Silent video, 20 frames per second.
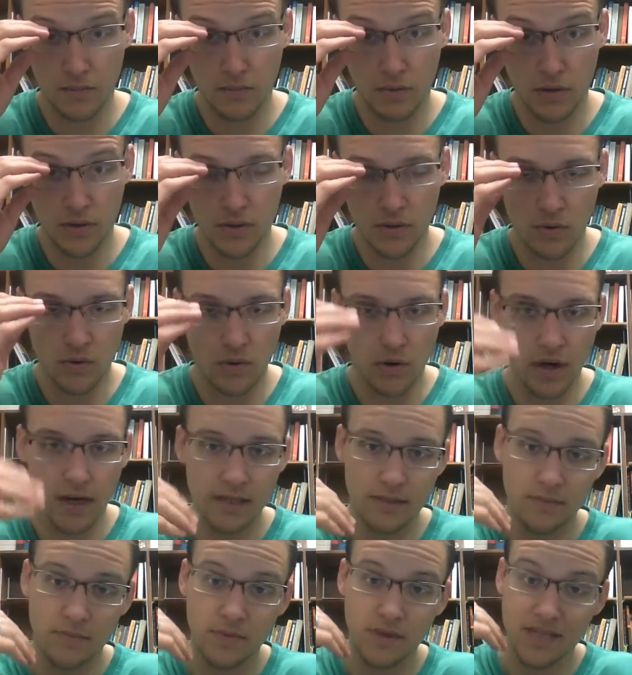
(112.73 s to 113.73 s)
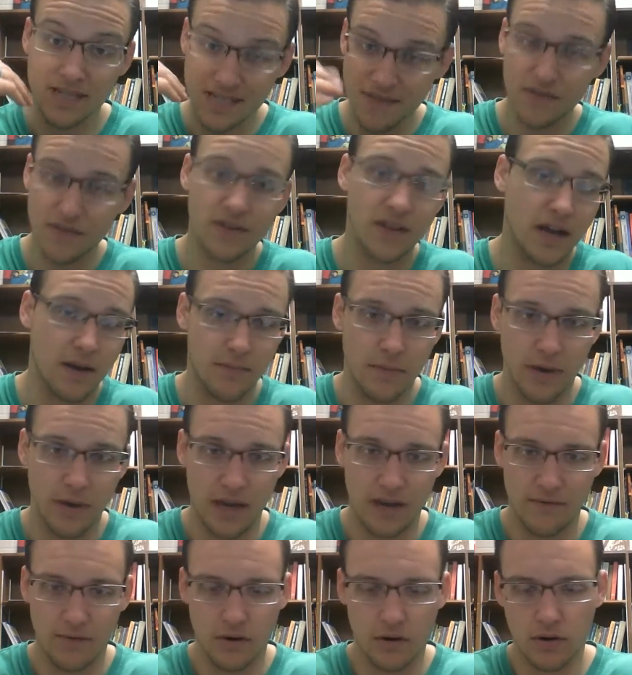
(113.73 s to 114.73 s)
person or organism the 7th time the
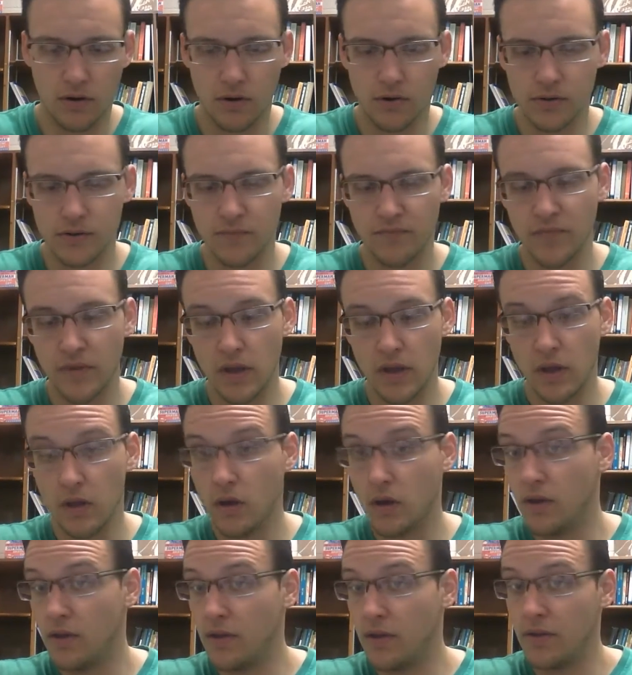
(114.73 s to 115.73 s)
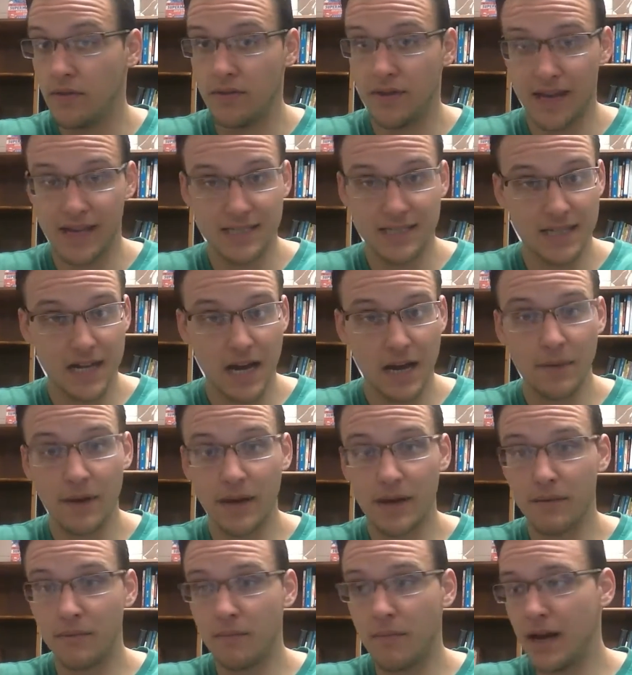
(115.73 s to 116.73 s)
behavior occurs. Next time
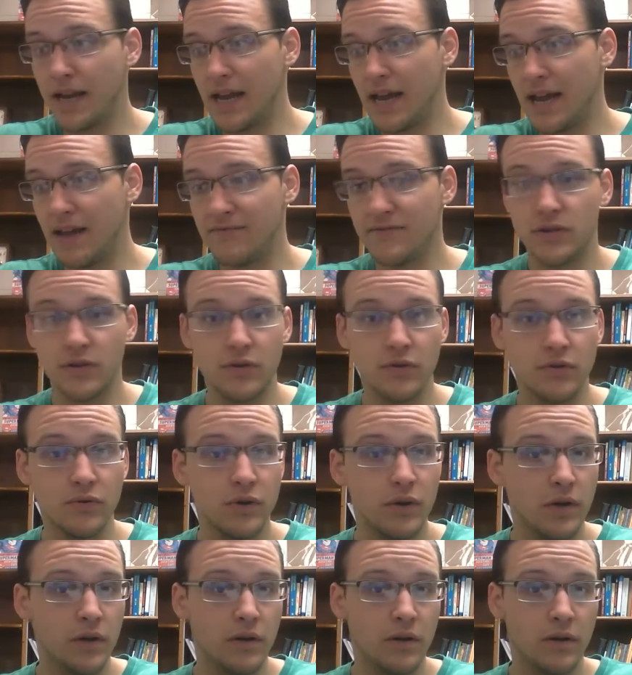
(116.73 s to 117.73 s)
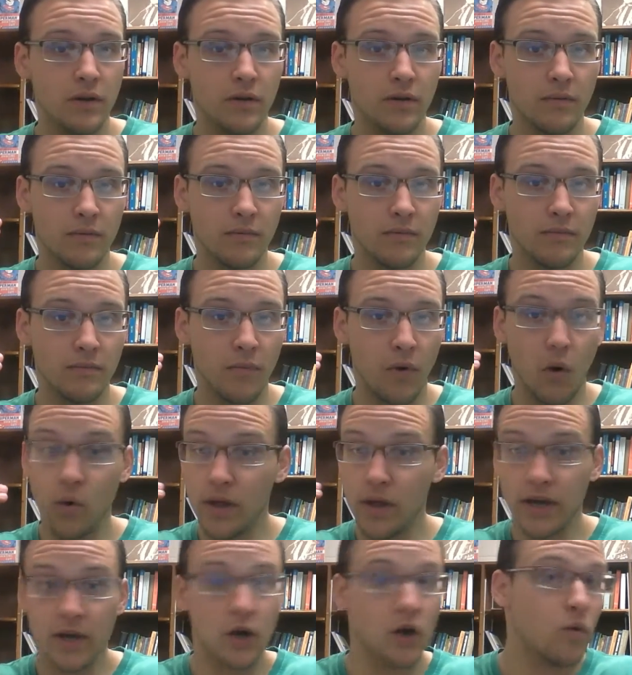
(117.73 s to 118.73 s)
it might have to
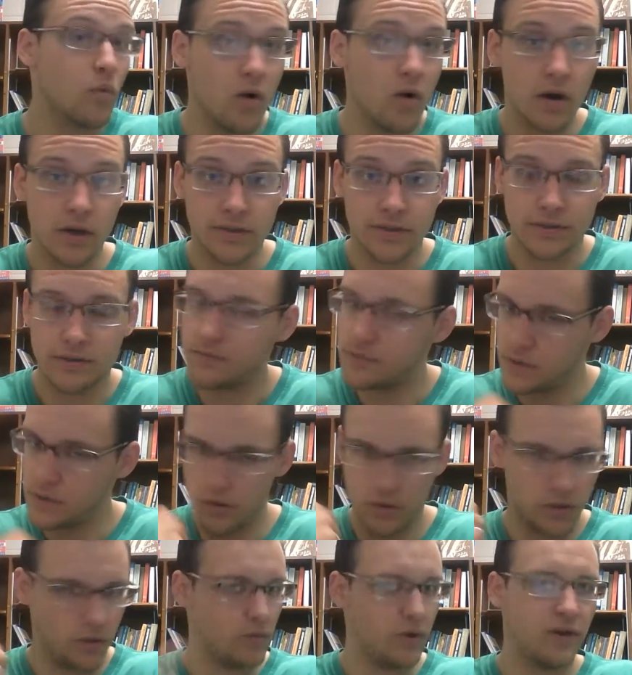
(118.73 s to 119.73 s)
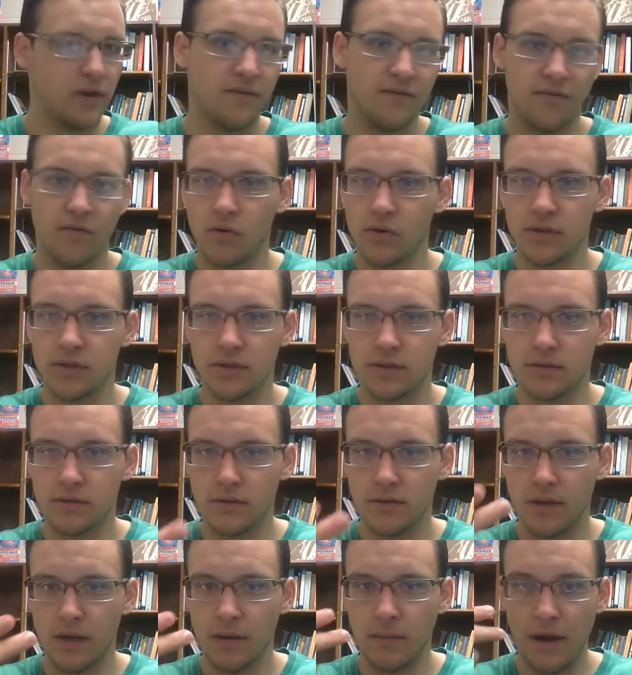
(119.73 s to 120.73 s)
only occur once, so you reinforce
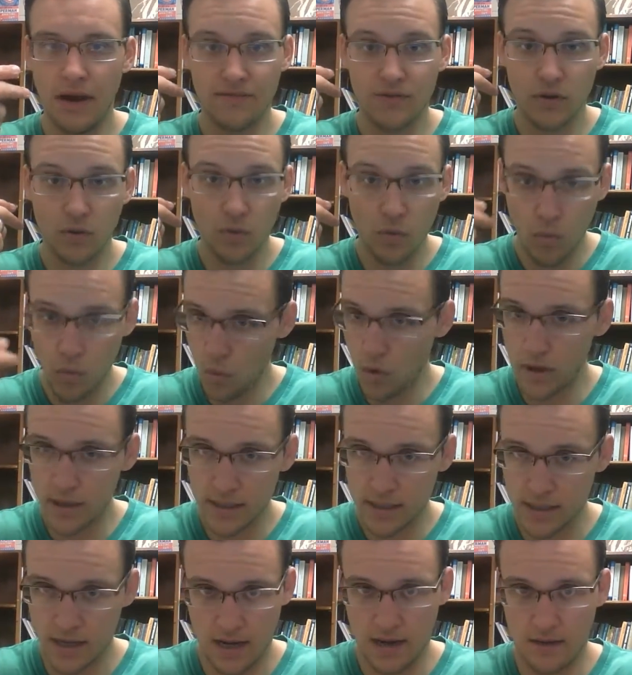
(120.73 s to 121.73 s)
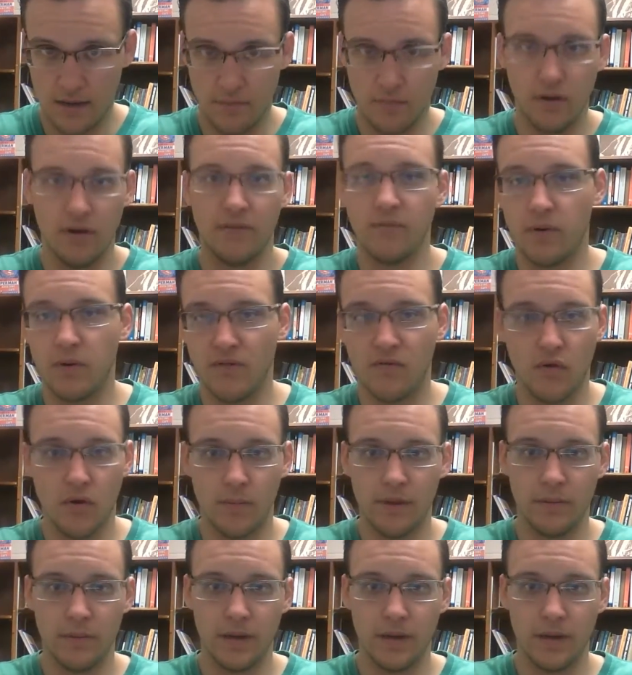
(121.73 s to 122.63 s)
them after 1 time of performing